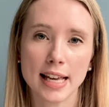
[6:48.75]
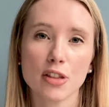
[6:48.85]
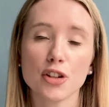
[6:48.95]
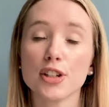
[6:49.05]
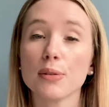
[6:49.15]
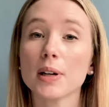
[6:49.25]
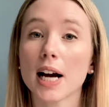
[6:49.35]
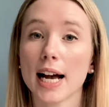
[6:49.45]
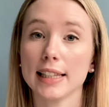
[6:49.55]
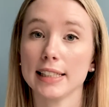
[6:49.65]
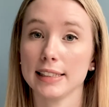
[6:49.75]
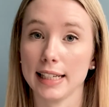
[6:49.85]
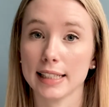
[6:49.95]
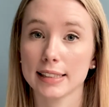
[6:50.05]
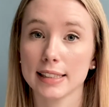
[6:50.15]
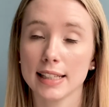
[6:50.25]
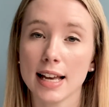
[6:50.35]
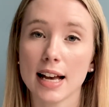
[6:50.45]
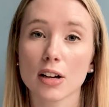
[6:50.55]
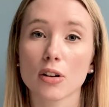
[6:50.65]
the two are highly linked
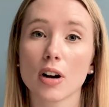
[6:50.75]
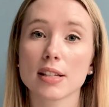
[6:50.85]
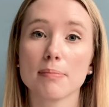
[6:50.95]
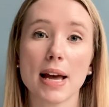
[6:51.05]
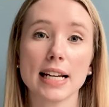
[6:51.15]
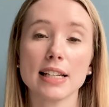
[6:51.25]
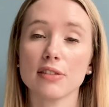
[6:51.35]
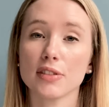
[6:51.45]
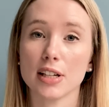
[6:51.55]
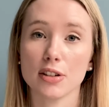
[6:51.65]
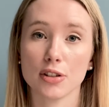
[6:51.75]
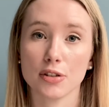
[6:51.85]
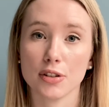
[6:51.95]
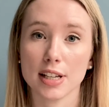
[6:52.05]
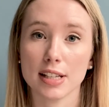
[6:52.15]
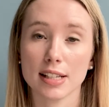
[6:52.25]
across many different industries